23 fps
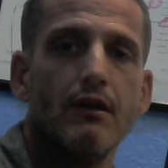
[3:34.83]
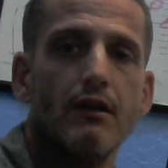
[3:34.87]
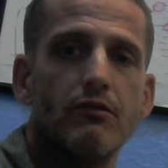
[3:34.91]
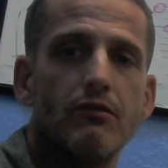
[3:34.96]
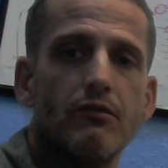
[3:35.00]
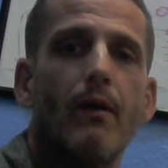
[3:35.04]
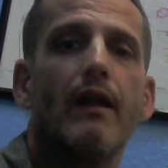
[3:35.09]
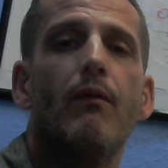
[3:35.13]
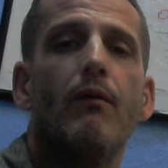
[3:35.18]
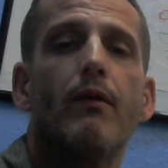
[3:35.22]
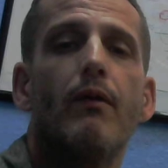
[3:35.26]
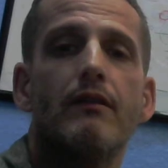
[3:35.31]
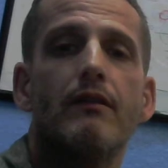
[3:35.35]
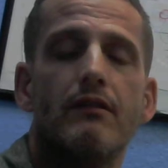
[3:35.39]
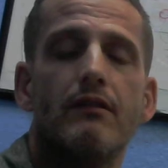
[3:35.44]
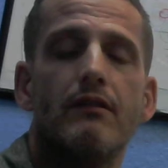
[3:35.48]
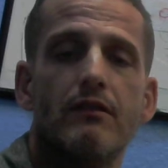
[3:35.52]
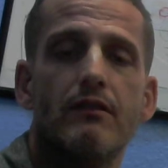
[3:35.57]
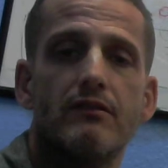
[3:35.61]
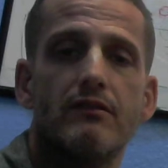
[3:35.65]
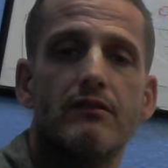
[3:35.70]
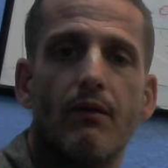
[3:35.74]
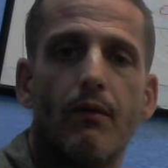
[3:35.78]
So what I wanted to
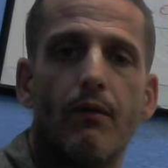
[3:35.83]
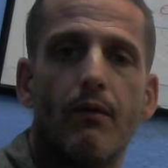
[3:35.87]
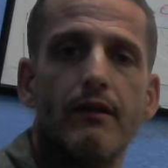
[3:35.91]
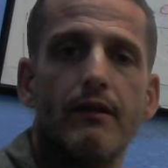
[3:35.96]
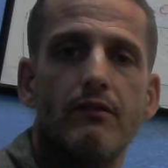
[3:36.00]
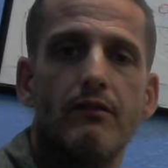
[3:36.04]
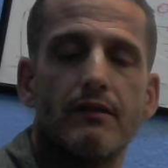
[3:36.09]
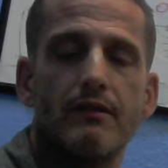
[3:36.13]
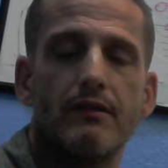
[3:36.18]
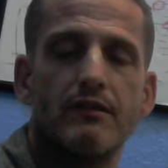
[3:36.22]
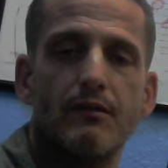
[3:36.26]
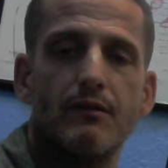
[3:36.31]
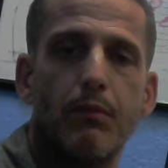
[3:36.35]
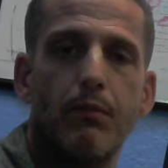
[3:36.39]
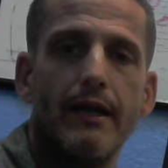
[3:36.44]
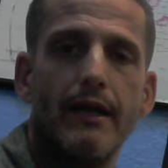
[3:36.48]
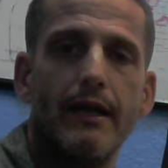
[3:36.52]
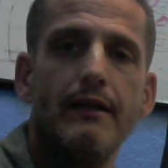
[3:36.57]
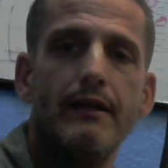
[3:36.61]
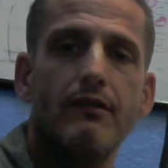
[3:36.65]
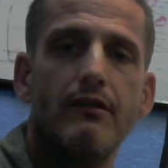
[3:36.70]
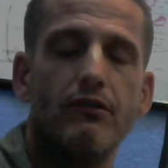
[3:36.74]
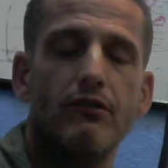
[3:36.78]
do is I wanted to
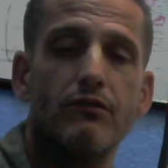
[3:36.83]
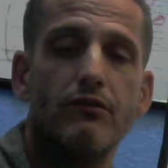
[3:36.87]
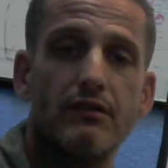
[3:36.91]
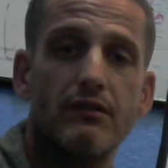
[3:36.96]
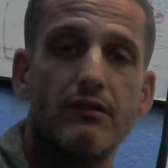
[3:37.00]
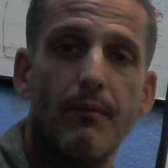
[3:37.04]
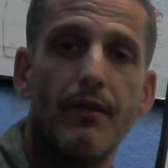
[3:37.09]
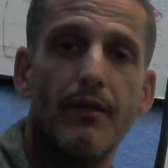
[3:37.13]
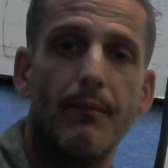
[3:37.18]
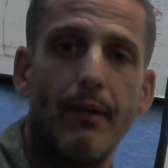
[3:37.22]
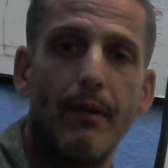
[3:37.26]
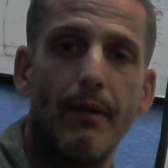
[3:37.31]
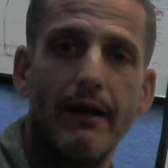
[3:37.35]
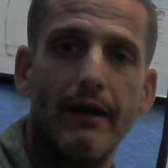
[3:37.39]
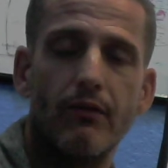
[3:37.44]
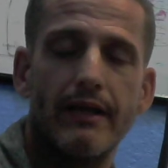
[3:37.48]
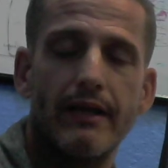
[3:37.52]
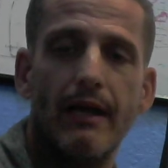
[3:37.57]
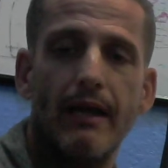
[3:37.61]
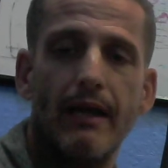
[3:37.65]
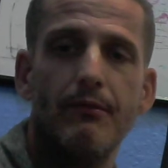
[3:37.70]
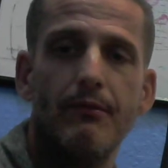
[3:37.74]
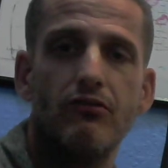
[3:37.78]
explain to you some of the
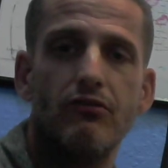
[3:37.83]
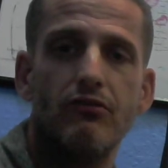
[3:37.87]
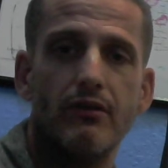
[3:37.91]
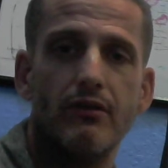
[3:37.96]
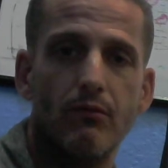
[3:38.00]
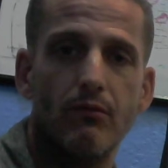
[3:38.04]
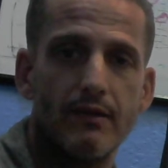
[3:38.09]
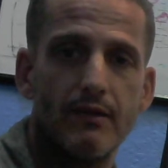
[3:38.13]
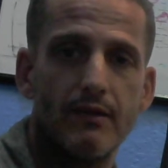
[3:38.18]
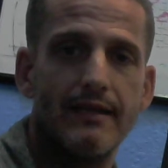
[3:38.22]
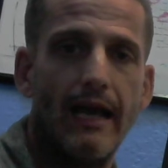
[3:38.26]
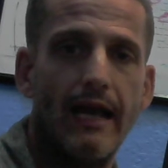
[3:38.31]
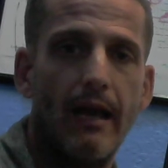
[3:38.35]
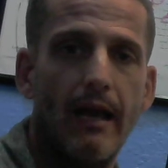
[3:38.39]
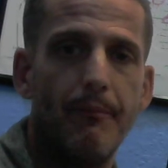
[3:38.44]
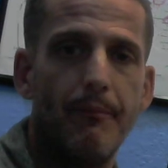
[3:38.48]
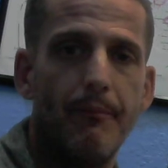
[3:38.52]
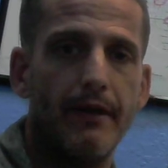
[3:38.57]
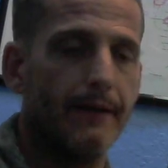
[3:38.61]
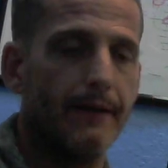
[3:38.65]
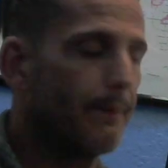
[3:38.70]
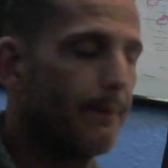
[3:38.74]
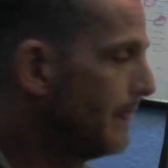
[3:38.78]
biochemistry and what's
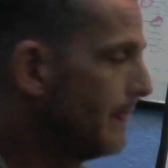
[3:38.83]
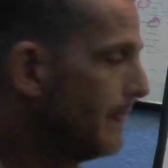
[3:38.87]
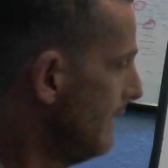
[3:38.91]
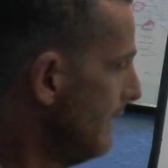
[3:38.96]
happening.